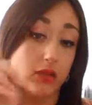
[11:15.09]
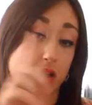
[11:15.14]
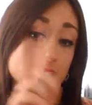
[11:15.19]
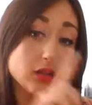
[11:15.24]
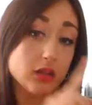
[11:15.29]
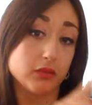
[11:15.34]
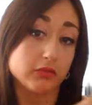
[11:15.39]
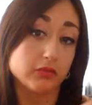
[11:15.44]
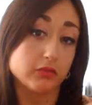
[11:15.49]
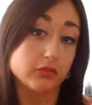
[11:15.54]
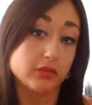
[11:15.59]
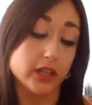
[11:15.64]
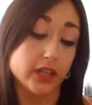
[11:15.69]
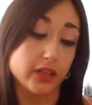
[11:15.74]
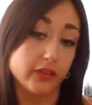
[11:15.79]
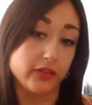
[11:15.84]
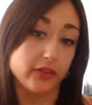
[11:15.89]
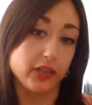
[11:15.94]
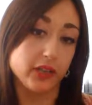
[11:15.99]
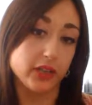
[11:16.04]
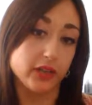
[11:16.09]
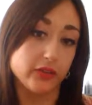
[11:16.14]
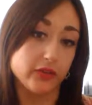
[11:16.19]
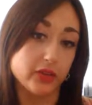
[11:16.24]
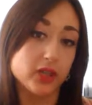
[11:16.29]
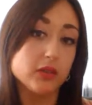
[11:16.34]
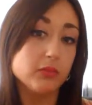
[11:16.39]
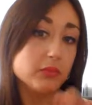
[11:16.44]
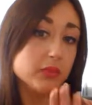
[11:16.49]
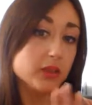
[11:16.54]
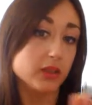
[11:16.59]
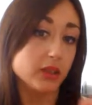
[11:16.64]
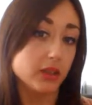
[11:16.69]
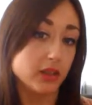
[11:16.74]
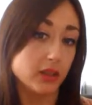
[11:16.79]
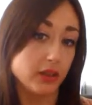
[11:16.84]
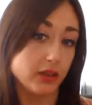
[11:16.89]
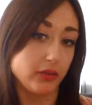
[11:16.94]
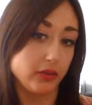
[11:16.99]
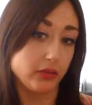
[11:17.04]
of the auxiliary verb
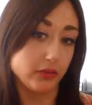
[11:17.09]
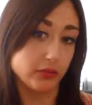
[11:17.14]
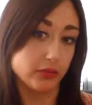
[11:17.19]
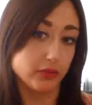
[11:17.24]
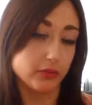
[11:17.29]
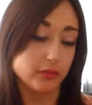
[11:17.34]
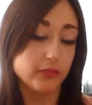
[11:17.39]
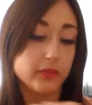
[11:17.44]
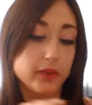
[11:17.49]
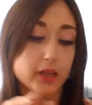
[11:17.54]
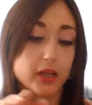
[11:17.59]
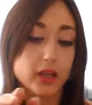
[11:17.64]
as usual.